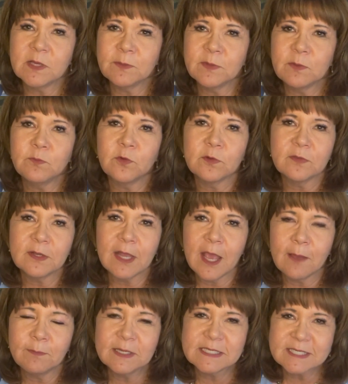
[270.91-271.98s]
I'd be more than
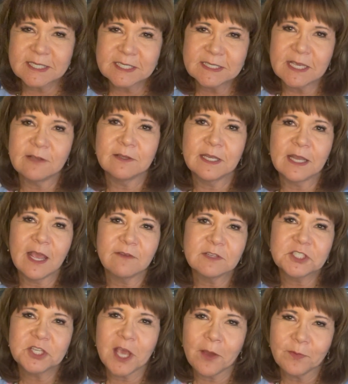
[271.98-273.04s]
happy to sit down and have a
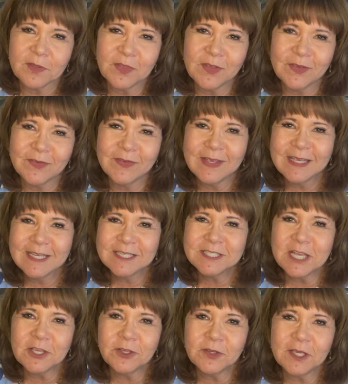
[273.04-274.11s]
chat with you.
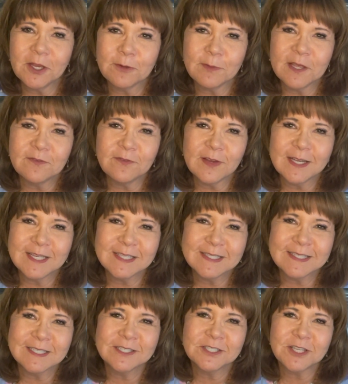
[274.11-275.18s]
Take good care, my
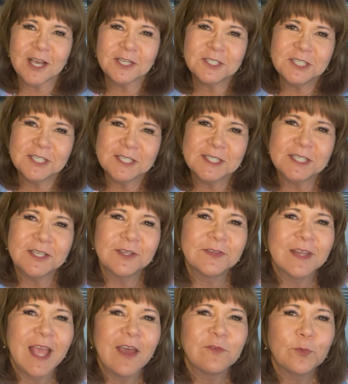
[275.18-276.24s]
friends. Talk to you soon.
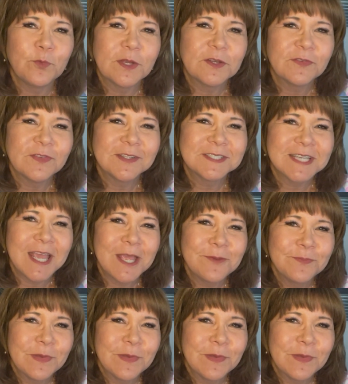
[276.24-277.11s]
Have a wonderful day.